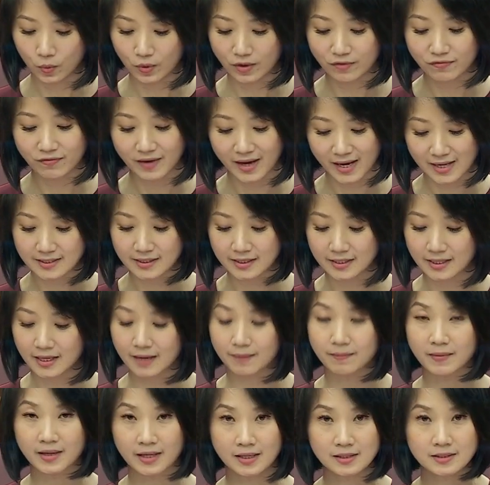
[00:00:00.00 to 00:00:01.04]
With
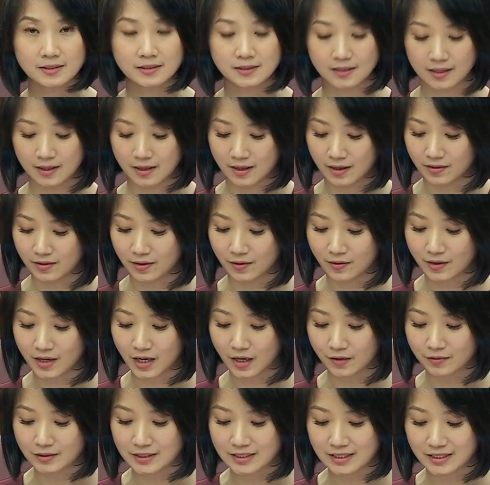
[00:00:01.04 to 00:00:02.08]
SAMS, there are
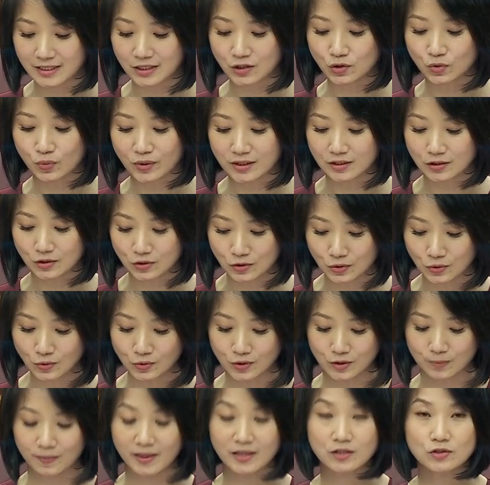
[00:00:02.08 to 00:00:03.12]
currently 22
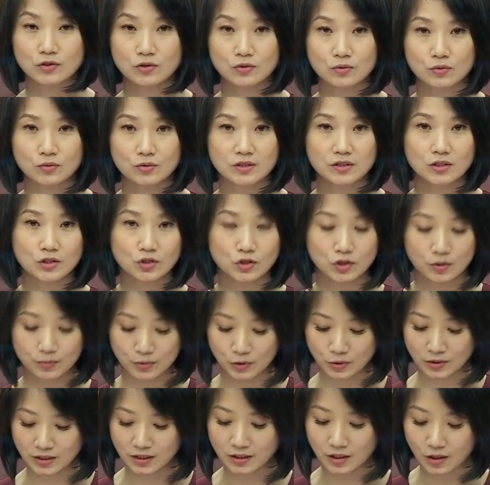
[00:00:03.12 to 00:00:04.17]
SPED schools
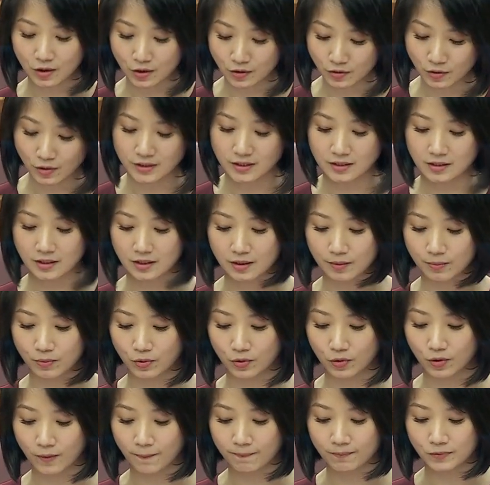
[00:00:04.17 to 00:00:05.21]
distributed across
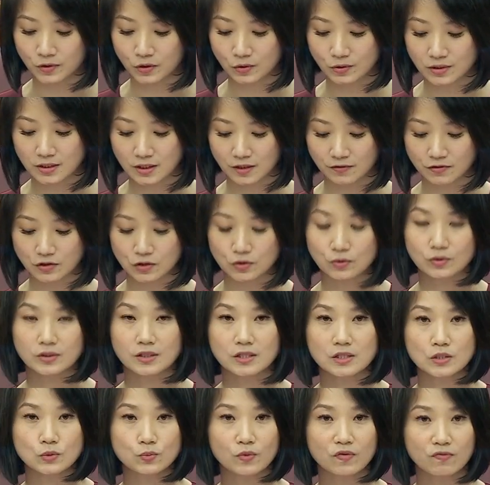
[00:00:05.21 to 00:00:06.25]
Singapore to serve
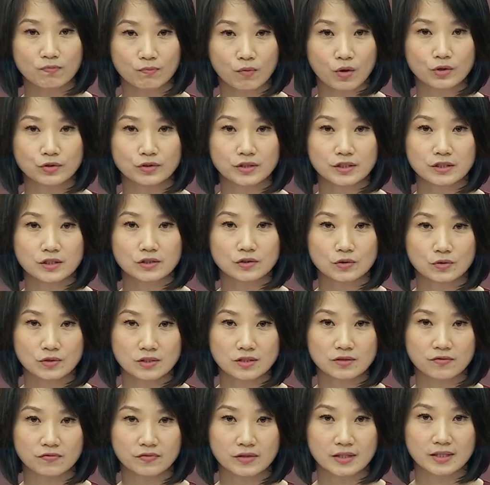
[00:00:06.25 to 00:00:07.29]
students with moderate to
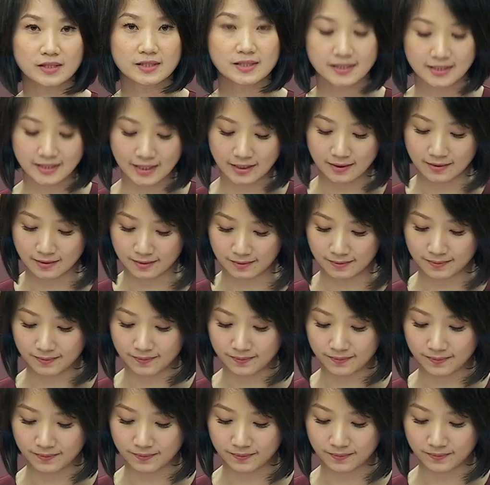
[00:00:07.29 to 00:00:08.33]
severe SEN.
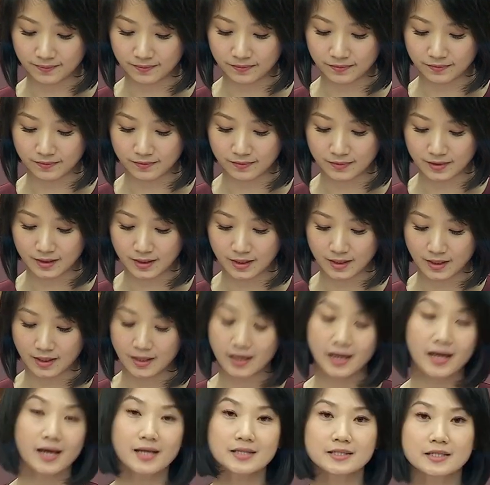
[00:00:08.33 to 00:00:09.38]

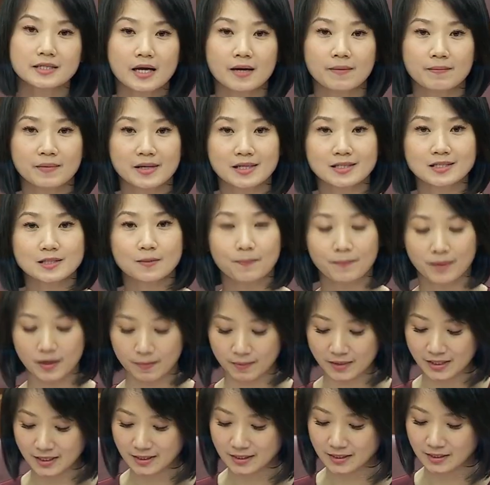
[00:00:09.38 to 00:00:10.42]
SAMS
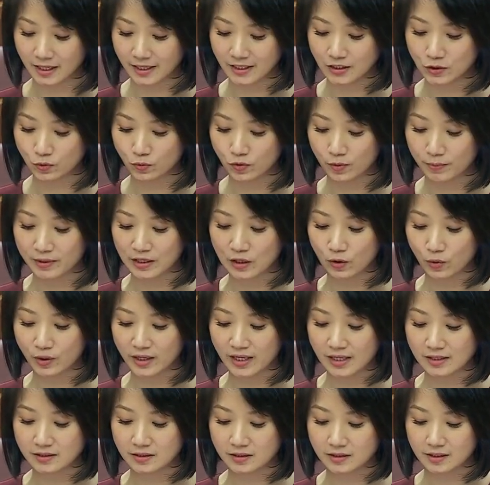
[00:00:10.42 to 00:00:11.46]
permanent site will be
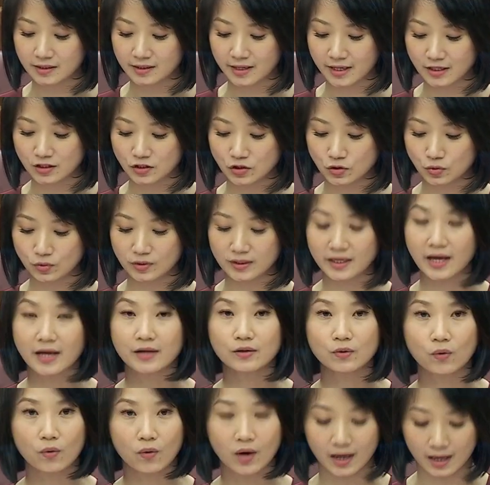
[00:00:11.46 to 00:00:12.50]
located next to
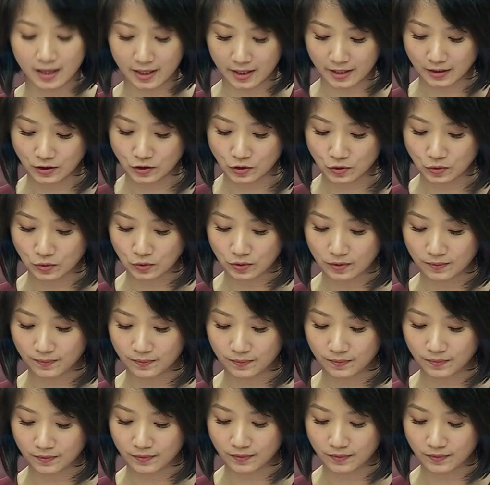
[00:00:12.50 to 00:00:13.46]
Nan Hua High School,